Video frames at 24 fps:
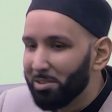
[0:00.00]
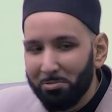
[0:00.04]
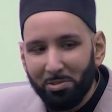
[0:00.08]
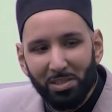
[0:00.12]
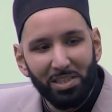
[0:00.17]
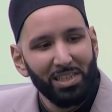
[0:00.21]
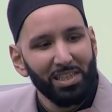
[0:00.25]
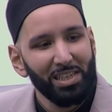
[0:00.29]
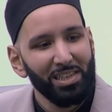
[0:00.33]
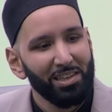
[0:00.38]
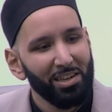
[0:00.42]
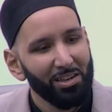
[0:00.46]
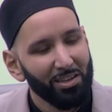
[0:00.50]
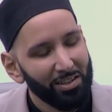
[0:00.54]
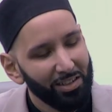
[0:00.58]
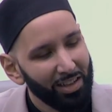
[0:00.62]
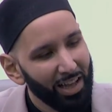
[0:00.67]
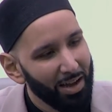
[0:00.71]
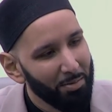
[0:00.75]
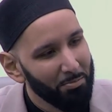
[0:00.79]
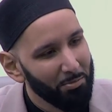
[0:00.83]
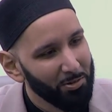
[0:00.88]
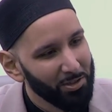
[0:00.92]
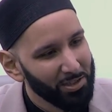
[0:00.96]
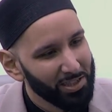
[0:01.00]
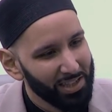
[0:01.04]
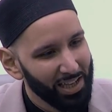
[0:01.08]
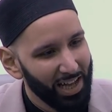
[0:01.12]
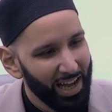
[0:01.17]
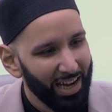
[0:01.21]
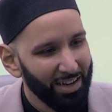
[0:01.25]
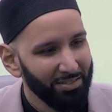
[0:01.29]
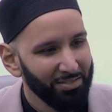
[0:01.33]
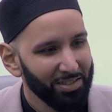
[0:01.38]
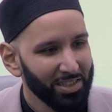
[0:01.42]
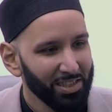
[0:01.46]
and we see their glamorous
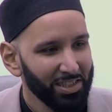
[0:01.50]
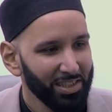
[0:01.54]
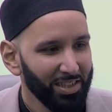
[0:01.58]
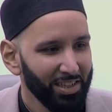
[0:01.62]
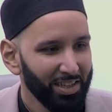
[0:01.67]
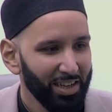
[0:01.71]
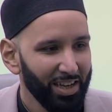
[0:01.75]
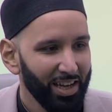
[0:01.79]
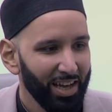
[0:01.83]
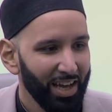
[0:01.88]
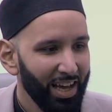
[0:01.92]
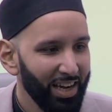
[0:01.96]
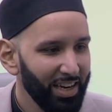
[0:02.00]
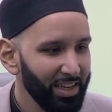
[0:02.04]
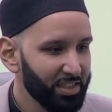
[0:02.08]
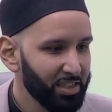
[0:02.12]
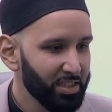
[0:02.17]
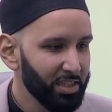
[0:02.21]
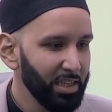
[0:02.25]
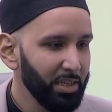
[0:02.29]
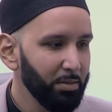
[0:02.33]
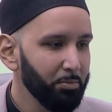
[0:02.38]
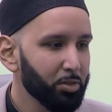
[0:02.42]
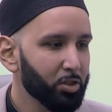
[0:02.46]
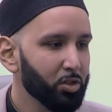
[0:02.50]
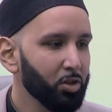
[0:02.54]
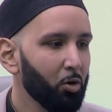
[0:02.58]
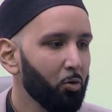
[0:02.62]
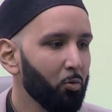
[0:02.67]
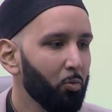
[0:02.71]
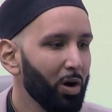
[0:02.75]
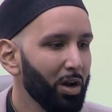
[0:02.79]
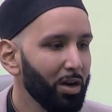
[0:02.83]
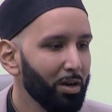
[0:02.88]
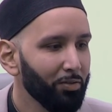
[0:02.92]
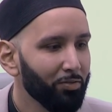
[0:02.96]
lives, and it seems so
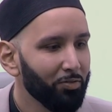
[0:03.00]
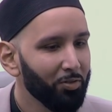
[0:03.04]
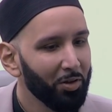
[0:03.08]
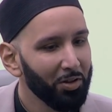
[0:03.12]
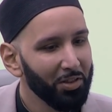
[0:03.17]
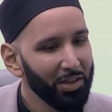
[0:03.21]
wonderful.